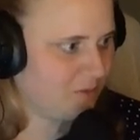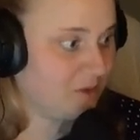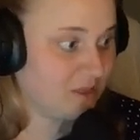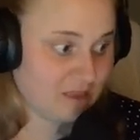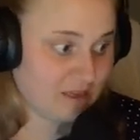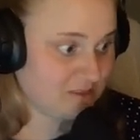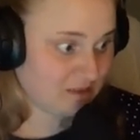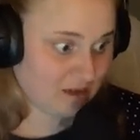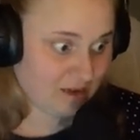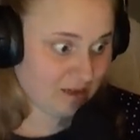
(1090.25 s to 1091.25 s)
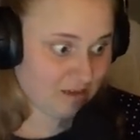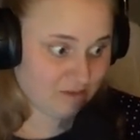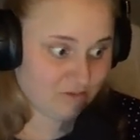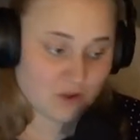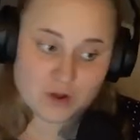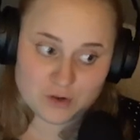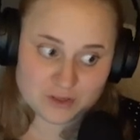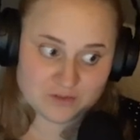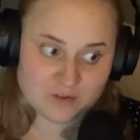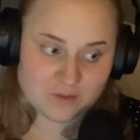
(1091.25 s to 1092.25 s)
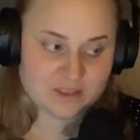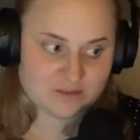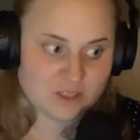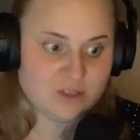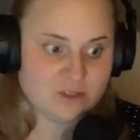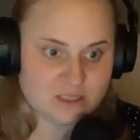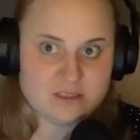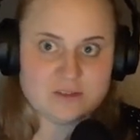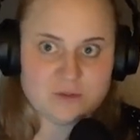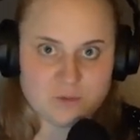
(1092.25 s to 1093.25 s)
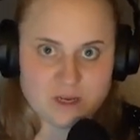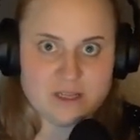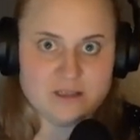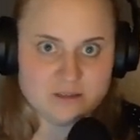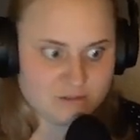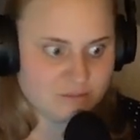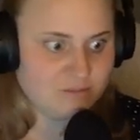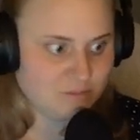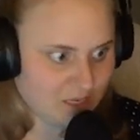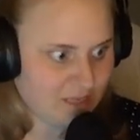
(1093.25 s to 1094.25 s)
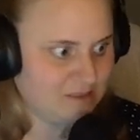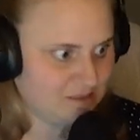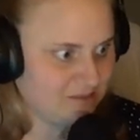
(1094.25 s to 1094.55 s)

But as I heard from this video, this is a real place.